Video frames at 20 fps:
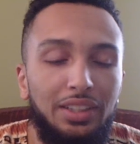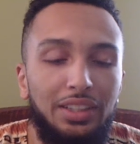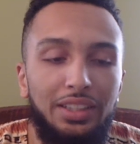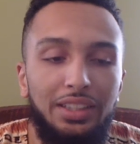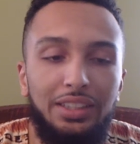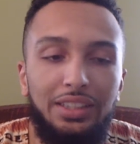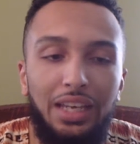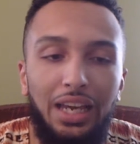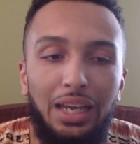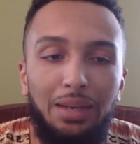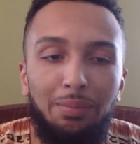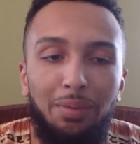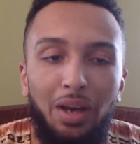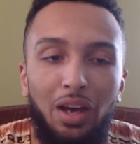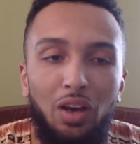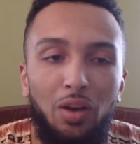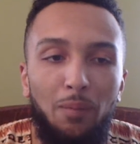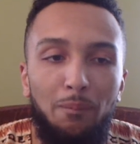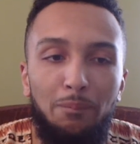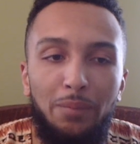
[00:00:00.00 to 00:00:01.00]
he came
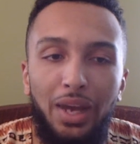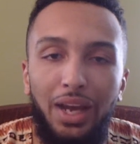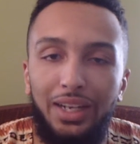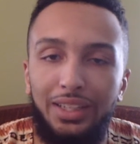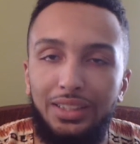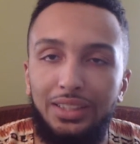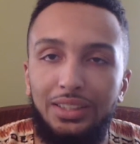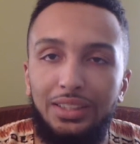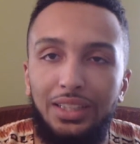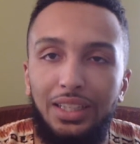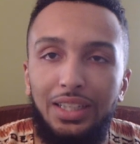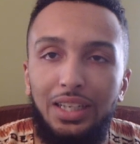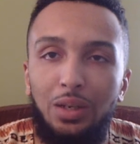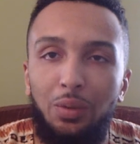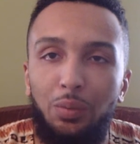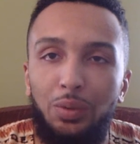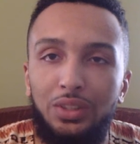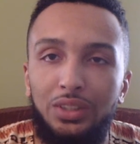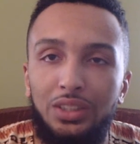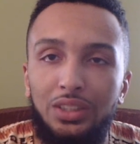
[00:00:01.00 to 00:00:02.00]
out backing Tay
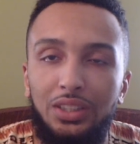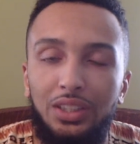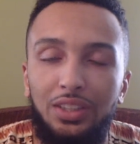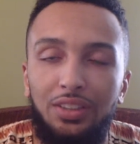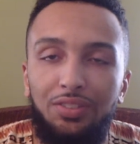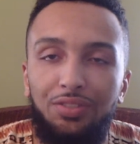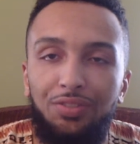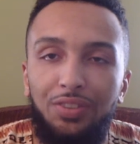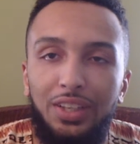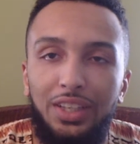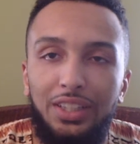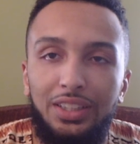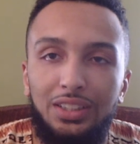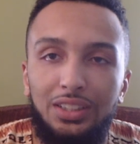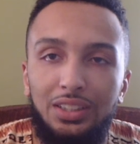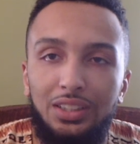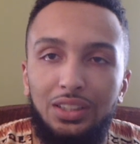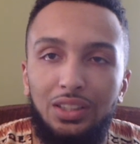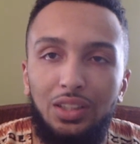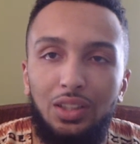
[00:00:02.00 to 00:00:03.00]
Edwards into the
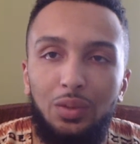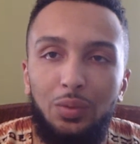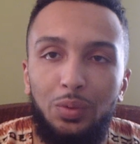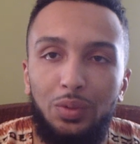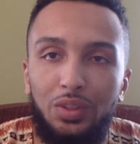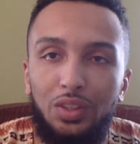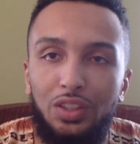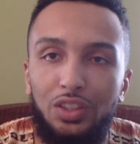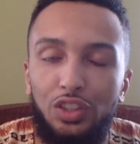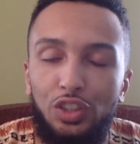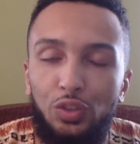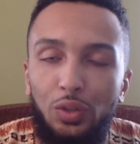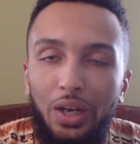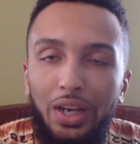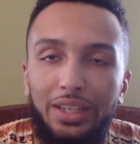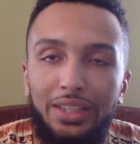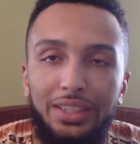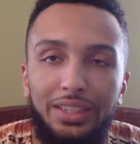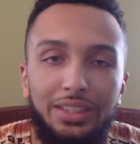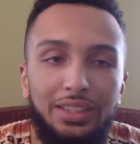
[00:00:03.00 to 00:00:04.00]
fence with good
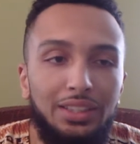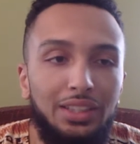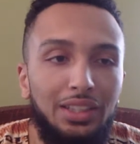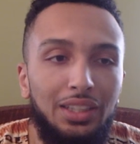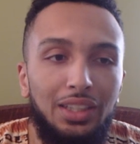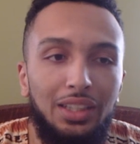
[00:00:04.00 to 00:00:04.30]
striking,